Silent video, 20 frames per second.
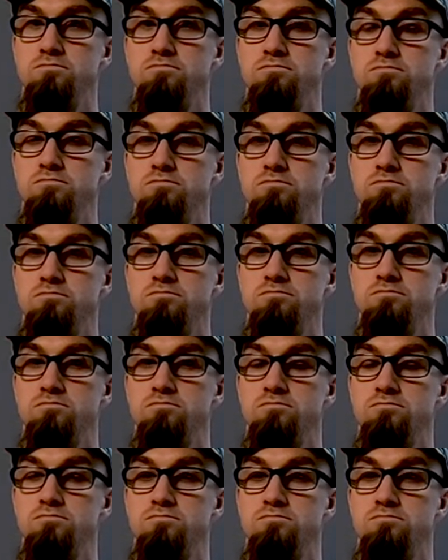
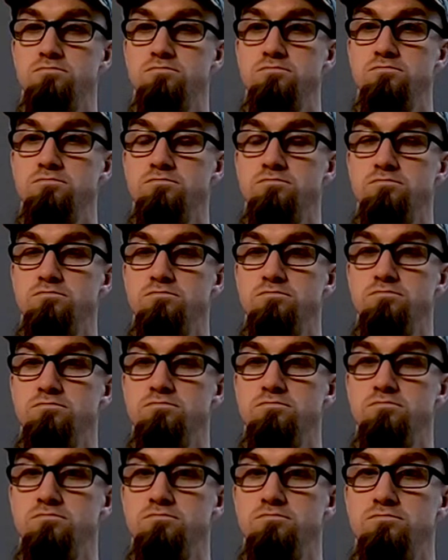
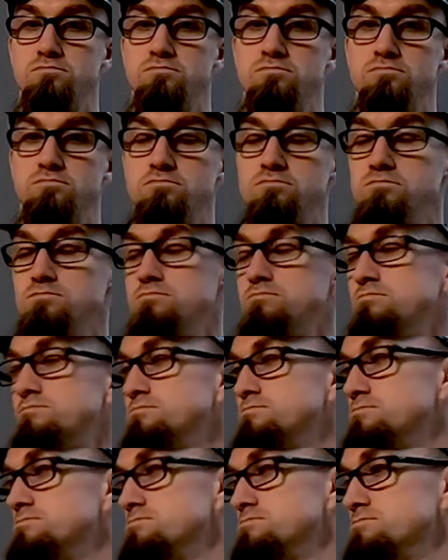
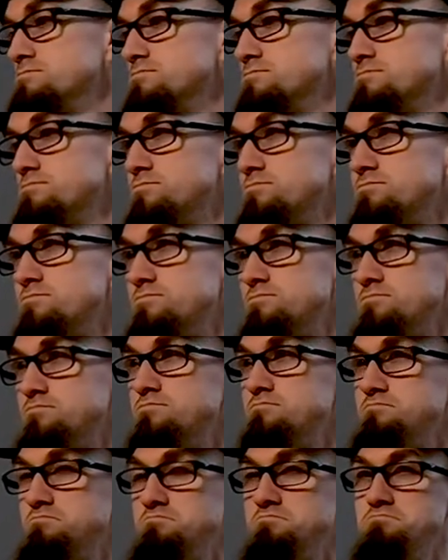
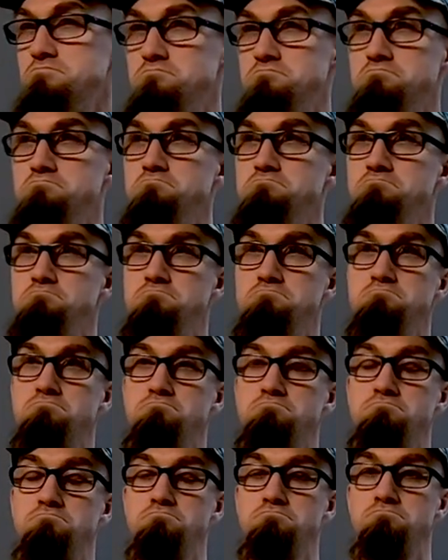
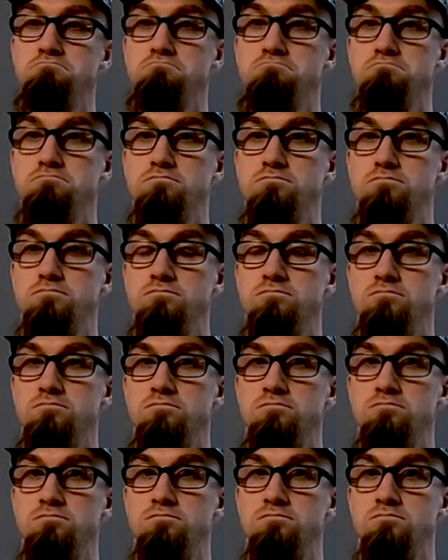
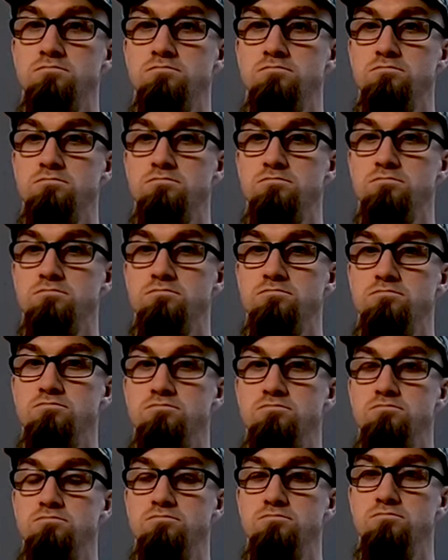
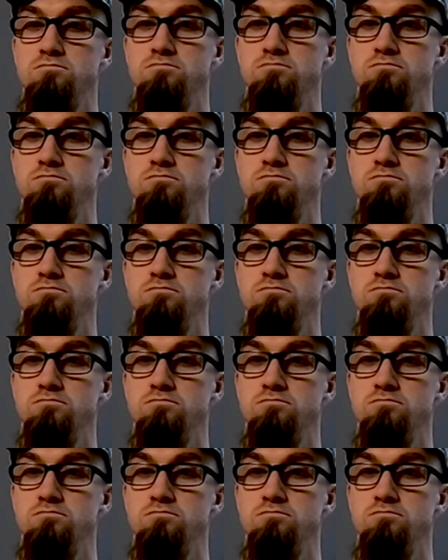(not speaking)